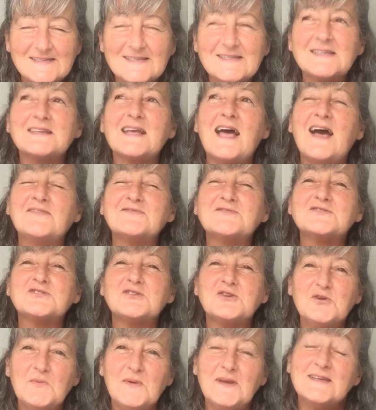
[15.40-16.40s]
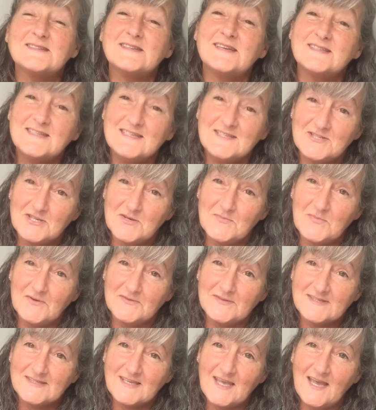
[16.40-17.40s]
that after 2 weeks, I did jump on
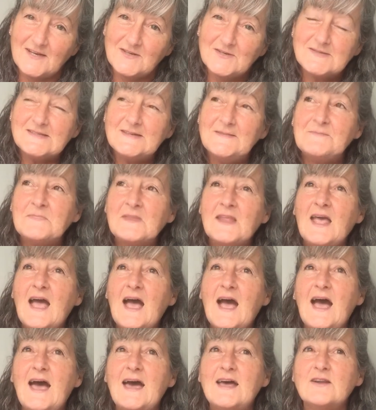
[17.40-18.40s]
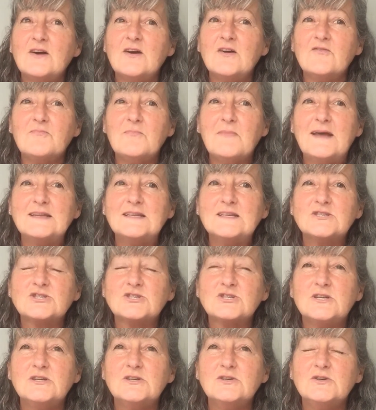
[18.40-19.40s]
the scales and I've managed
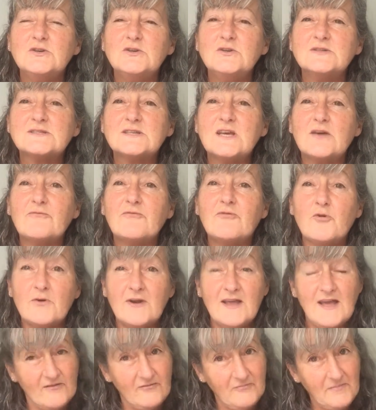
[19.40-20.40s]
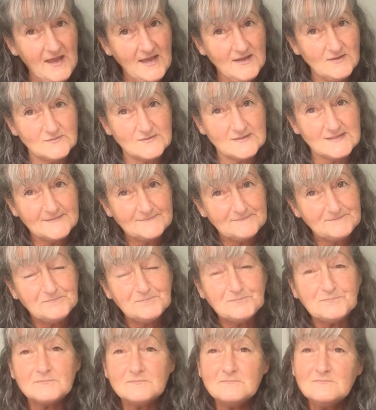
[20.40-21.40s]
to lose 4.5 pounds.
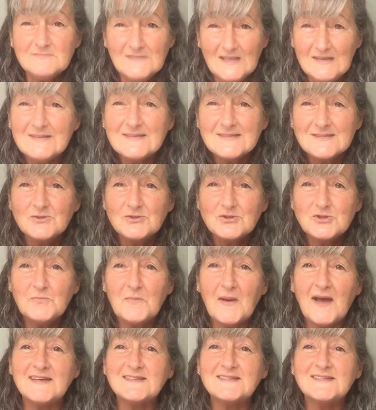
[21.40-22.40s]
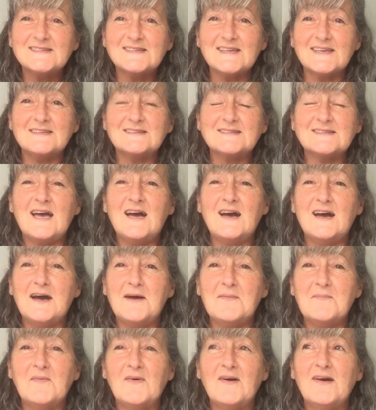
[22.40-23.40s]
And that's not too bad, is it?
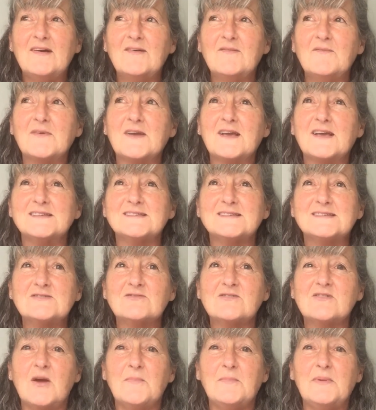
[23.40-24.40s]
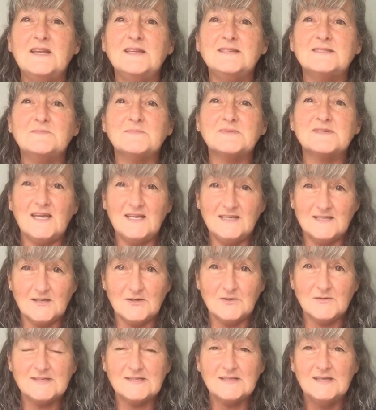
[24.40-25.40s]
Considering I've been eating
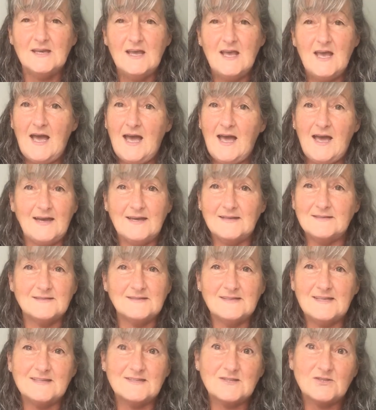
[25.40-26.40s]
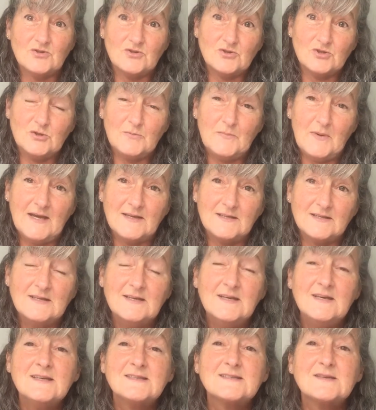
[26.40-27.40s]
potatoes, and it's not too bad.
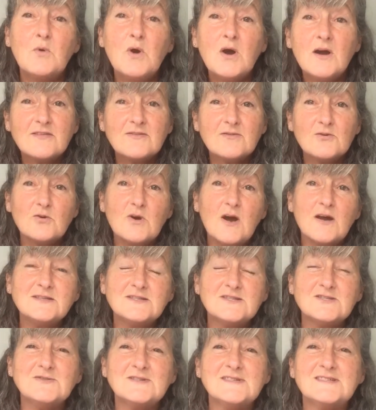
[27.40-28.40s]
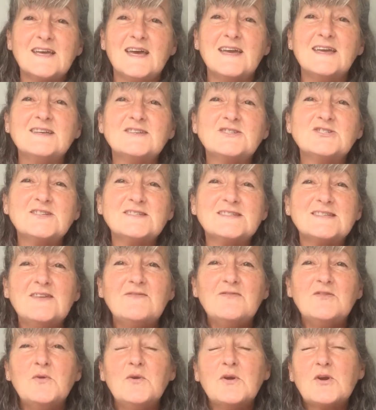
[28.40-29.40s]
So what I thought I'd do today is just
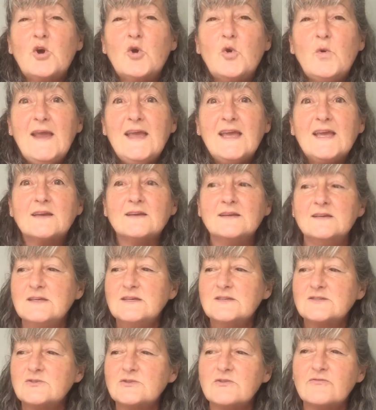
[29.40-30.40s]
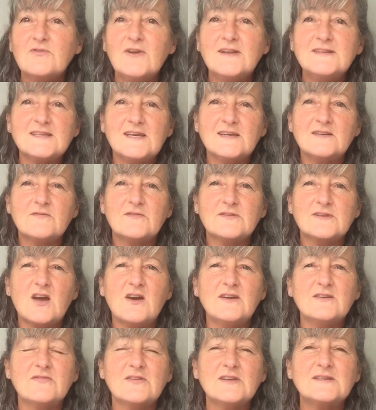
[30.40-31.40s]
give you a quick sort of rundown of the
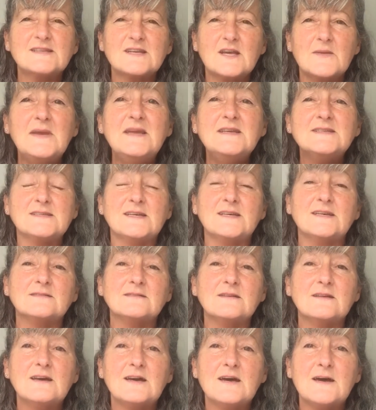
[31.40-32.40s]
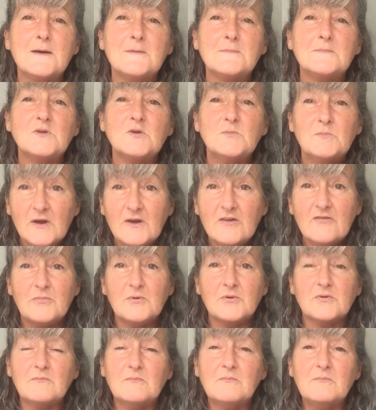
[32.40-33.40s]
kind of things that I'm eating. You might
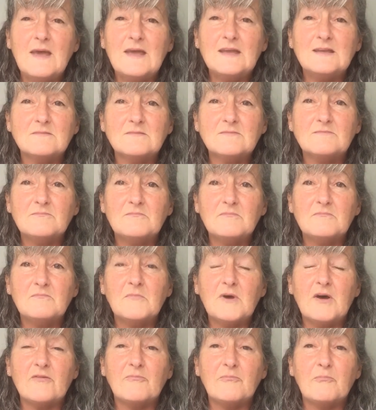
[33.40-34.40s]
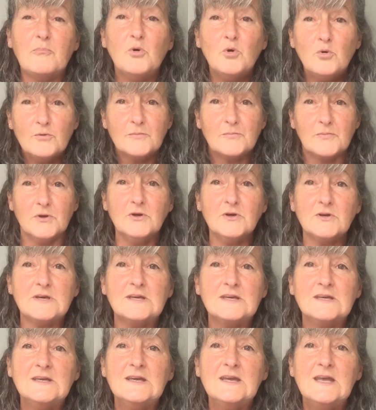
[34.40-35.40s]
have bought the
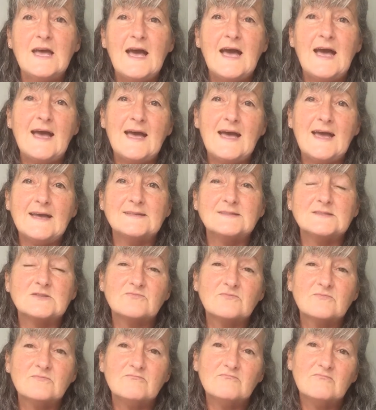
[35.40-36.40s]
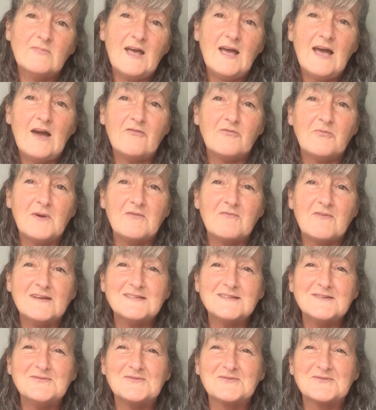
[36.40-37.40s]
book and halfway read
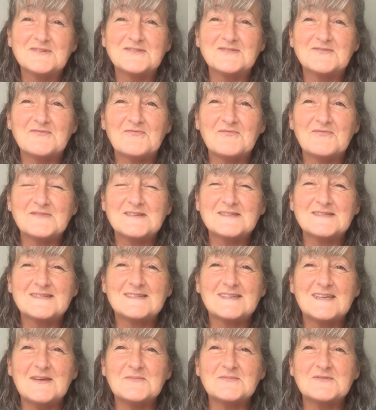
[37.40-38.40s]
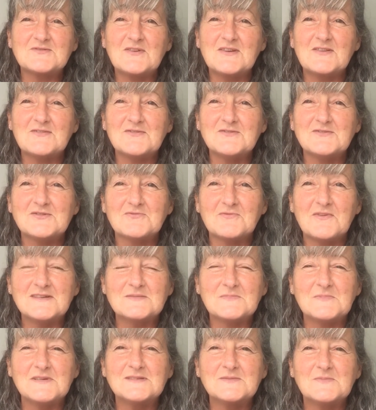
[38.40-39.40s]
it, or just skip straight through to the
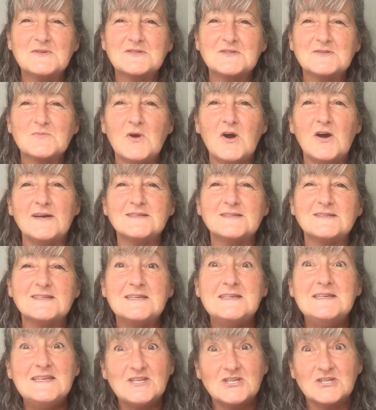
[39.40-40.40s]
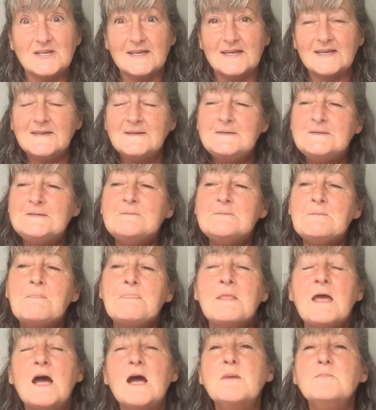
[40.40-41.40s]
recipes, which is what I did initially.
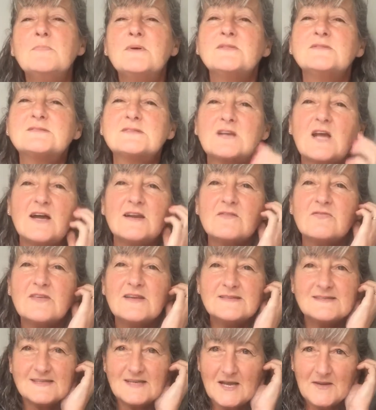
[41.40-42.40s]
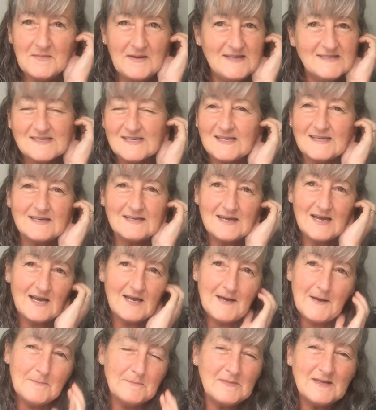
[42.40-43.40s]
But the kind of things that I'm eating
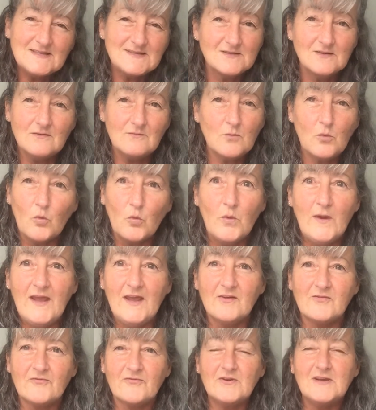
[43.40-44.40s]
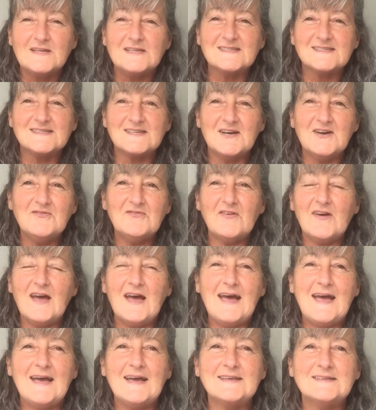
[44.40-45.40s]
is not weird freaky stuff,
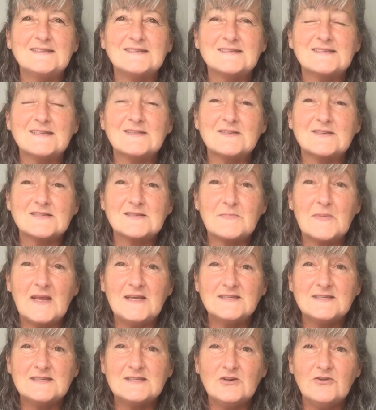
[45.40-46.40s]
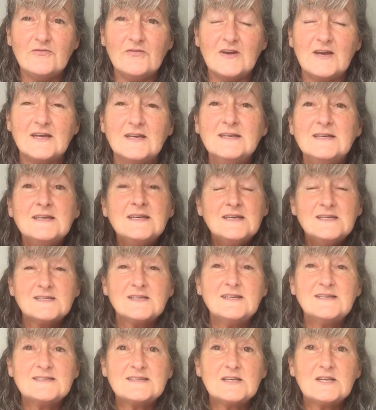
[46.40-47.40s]
and there's plenty of it.
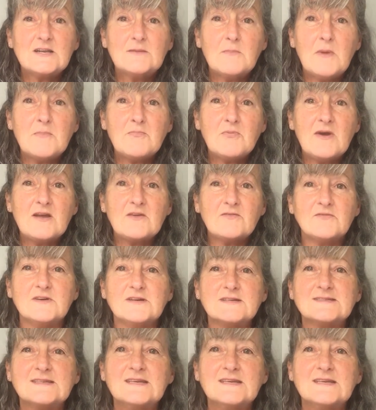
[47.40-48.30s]
So let's look at my breakfast.